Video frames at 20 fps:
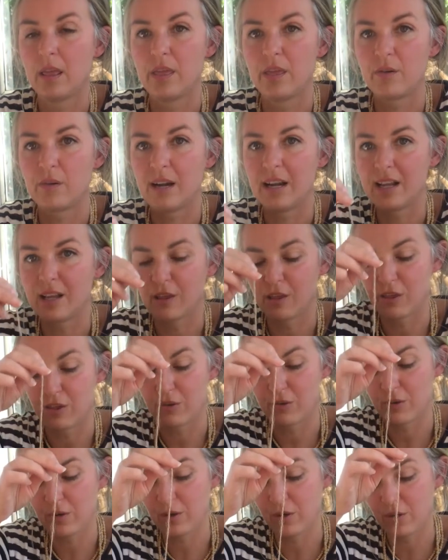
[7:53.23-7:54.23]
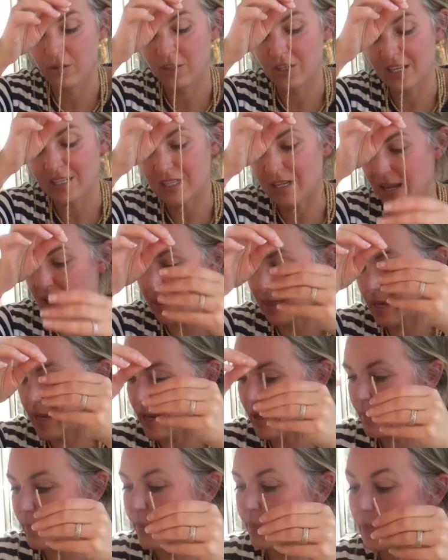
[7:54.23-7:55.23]
Threading it through just like
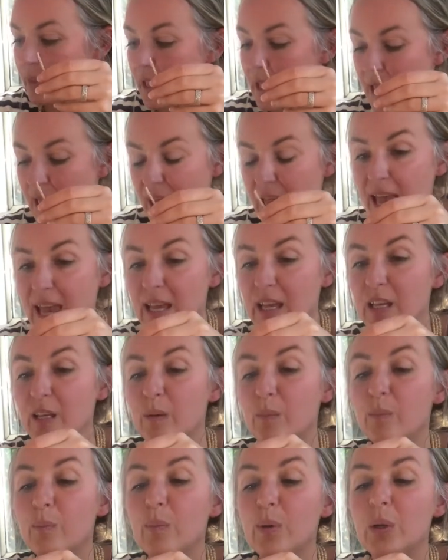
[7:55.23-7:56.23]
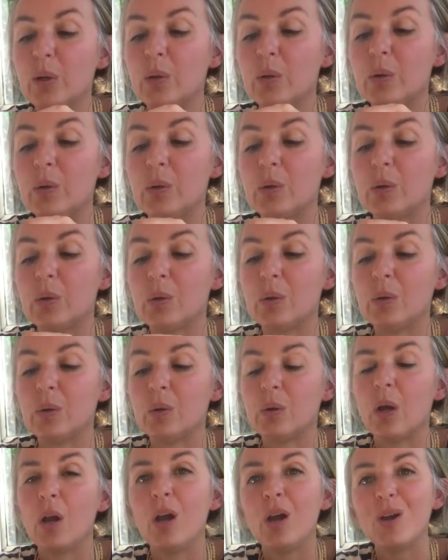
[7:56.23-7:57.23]
that, and
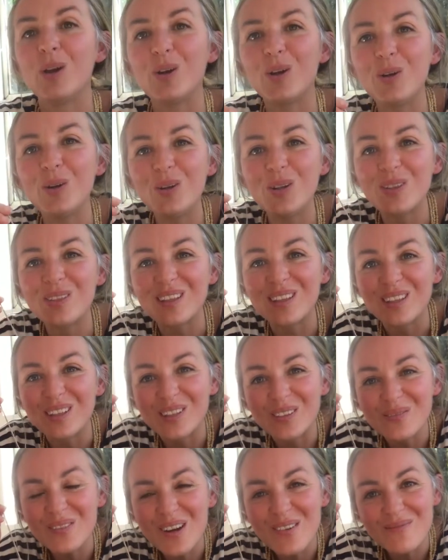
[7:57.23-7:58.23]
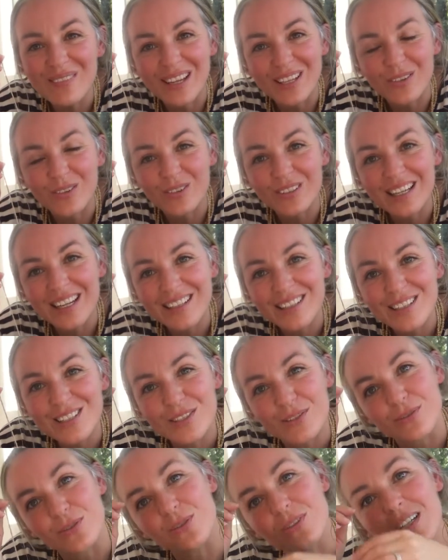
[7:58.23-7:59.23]
blue. Who do you think you might make the
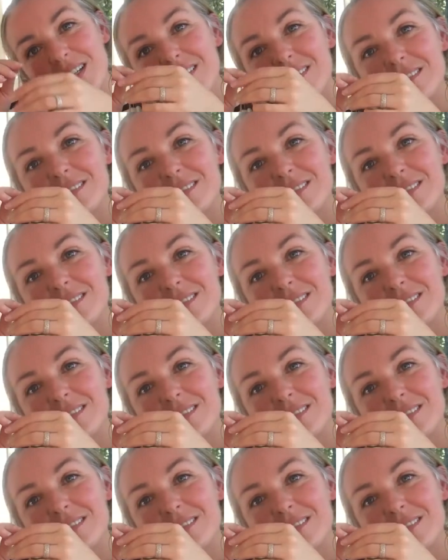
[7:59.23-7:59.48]
necklace for?